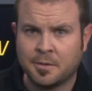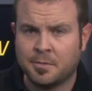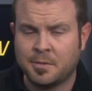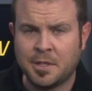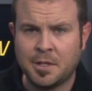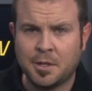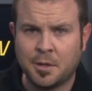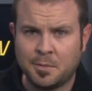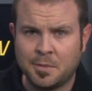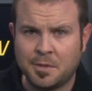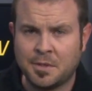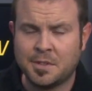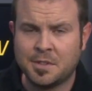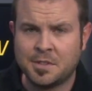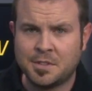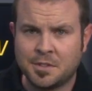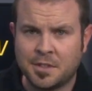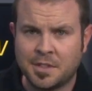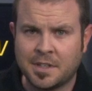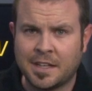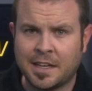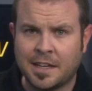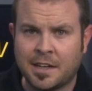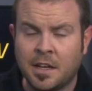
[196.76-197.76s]
We hope you
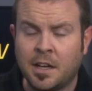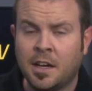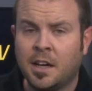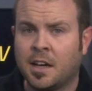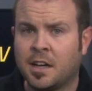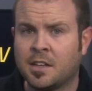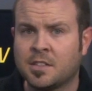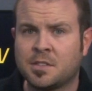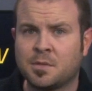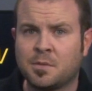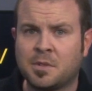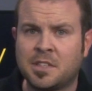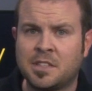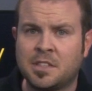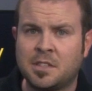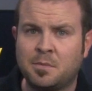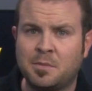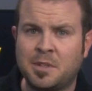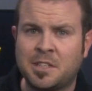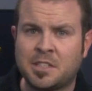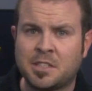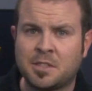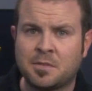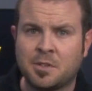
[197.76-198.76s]
enjoy that. I also wanted to
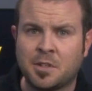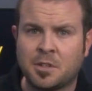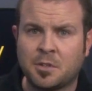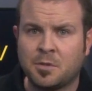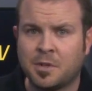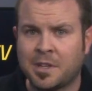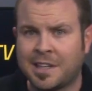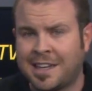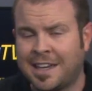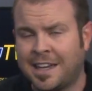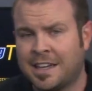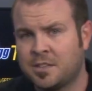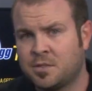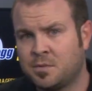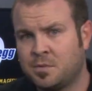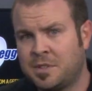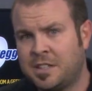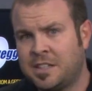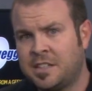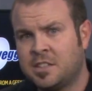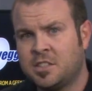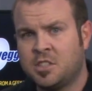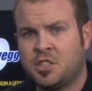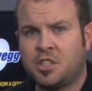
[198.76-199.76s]
mention real quick as
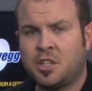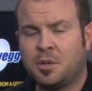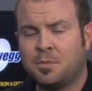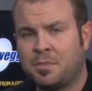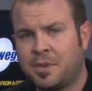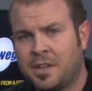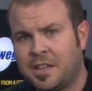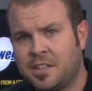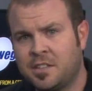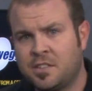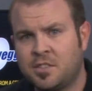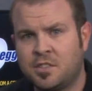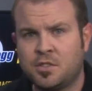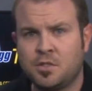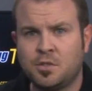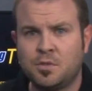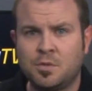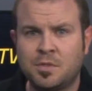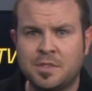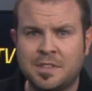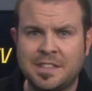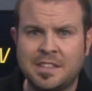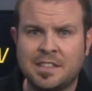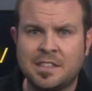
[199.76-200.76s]
we jump
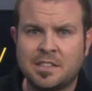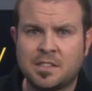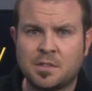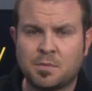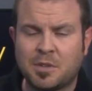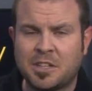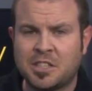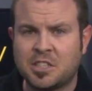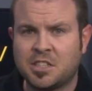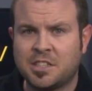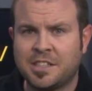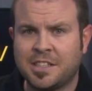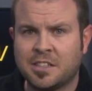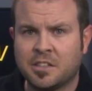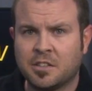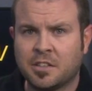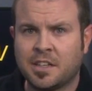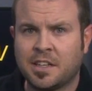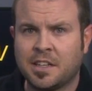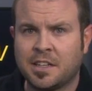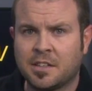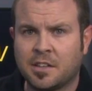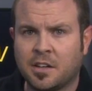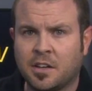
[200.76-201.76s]
into the spreadsheet
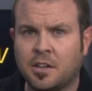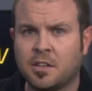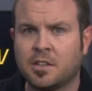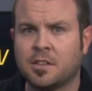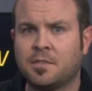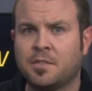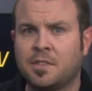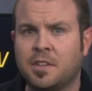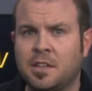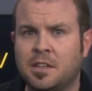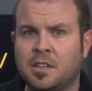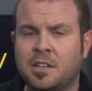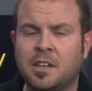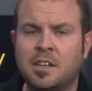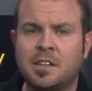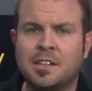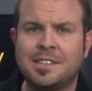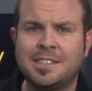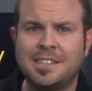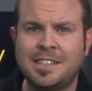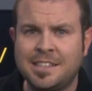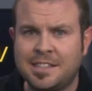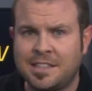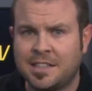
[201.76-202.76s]
looking at all of the
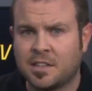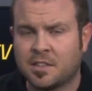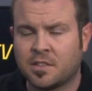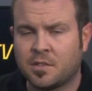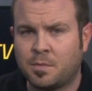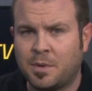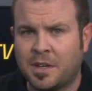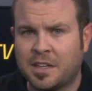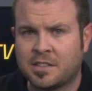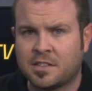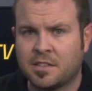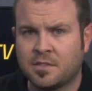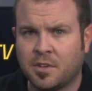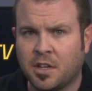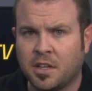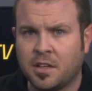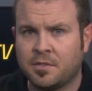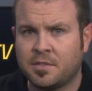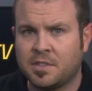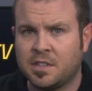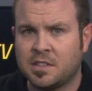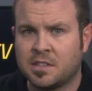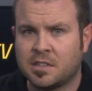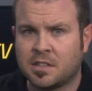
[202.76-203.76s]
detailed specs of all
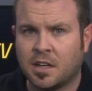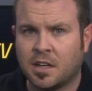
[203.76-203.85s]
of these